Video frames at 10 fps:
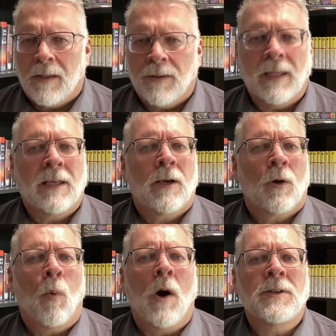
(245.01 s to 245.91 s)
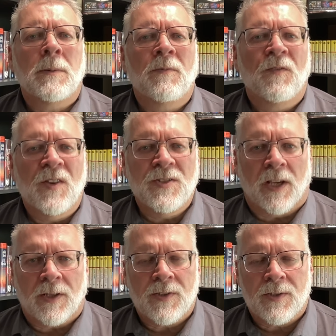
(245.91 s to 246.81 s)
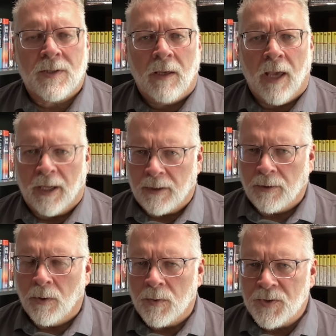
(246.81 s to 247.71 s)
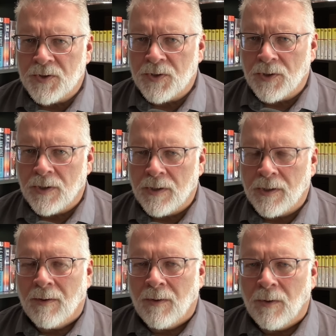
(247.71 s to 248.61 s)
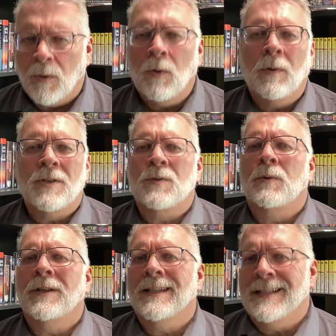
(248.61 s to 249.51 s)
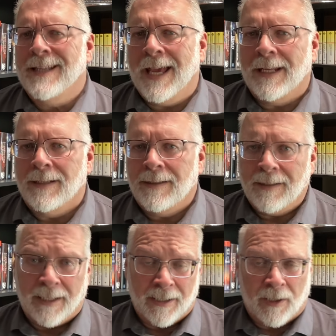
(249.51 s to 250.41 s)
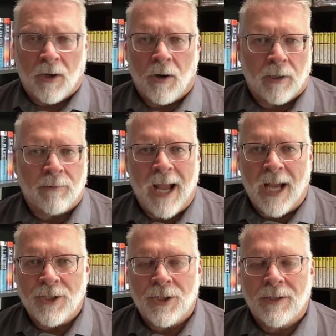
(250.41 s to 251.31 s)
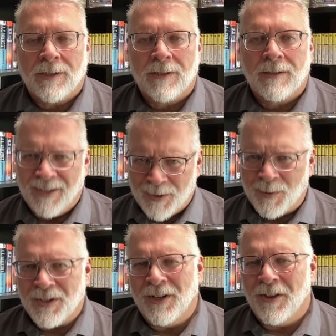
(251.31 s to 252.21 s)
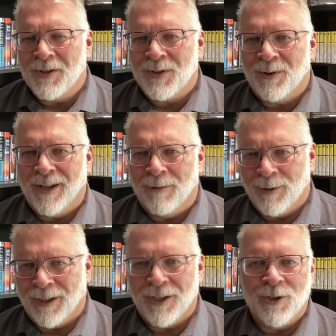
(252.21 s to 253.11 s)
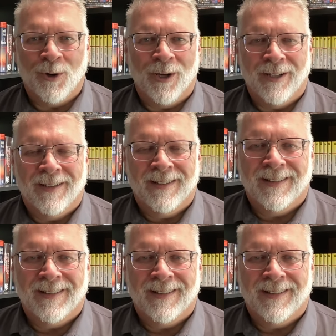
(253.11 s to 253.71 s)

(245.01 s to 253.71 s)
Think quantum physics and ghosts. Who is really dead in a car crash? This was another story I really enjoyed.